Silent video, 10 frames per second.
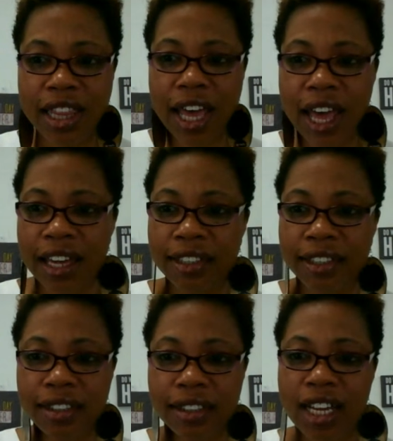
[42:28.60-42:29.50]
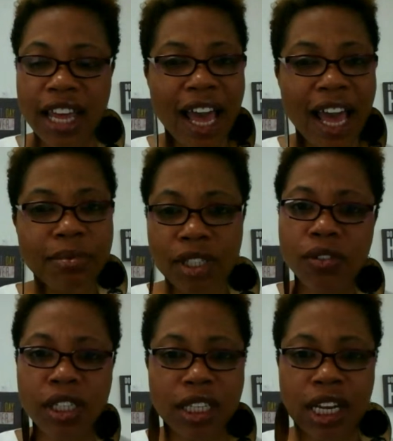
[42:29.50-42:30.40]
that? I
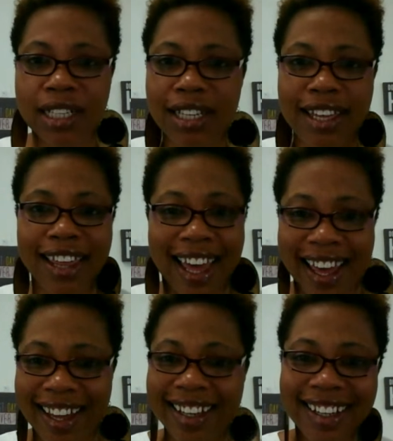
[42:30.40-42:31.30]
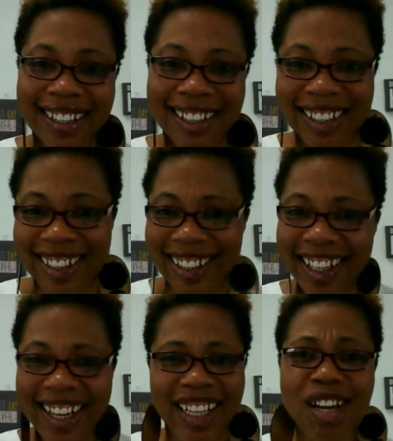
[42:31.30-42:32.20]
absolutely did not say that.
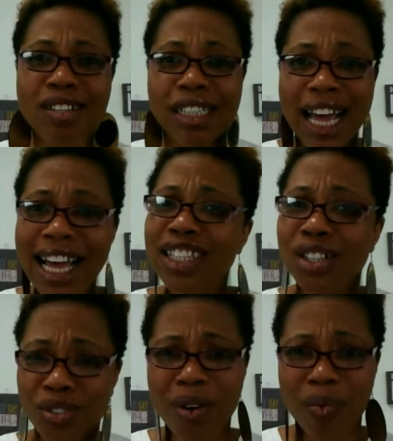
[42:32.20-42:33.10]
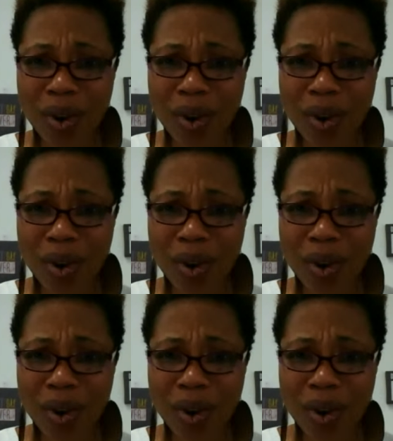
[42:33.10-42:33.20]
There's lots of grunt